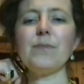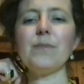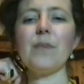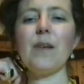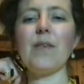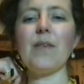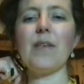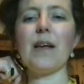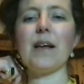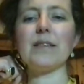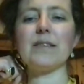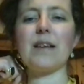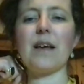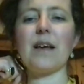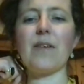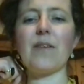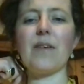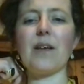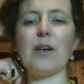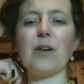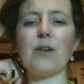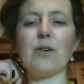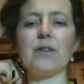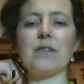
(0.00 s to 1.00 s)
That's how
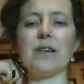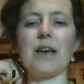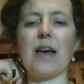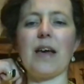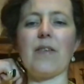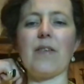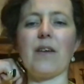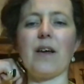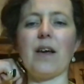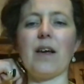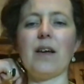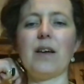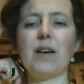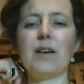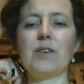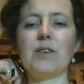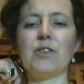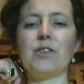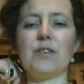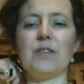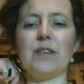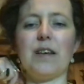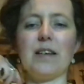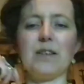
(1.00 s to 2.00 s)
they look together,
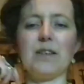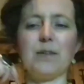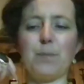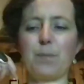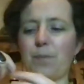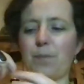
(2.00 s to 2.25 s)
she says.